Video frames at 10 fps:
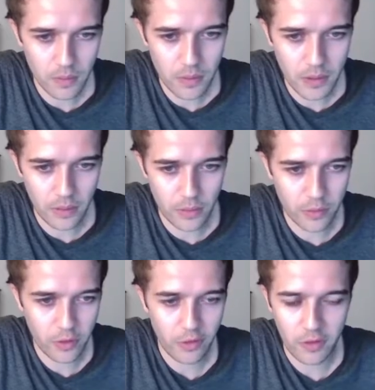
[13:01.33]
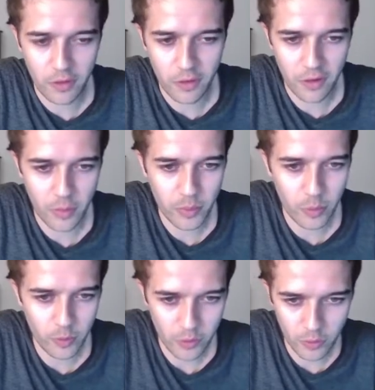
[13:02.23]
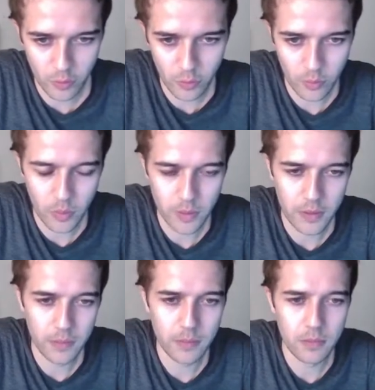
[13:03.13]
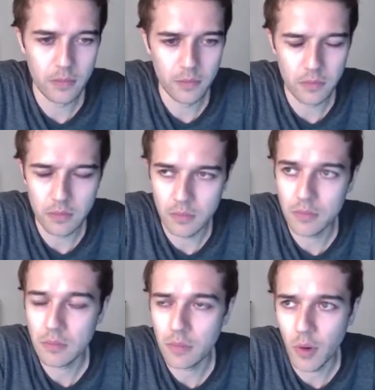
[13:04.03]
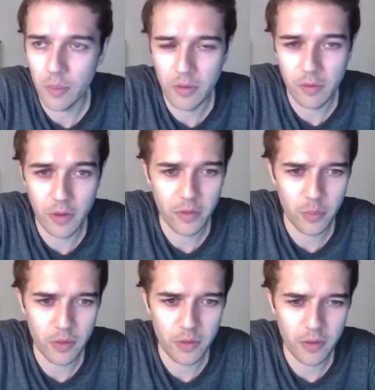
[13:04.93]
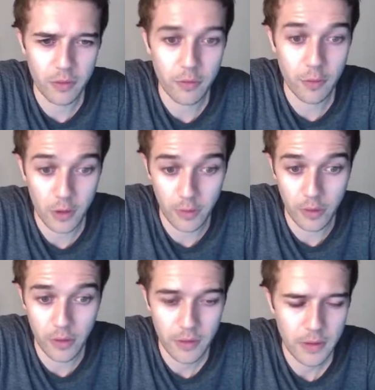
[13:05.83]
yeah, they're just as susceptible to, pardon my French, but fuckery.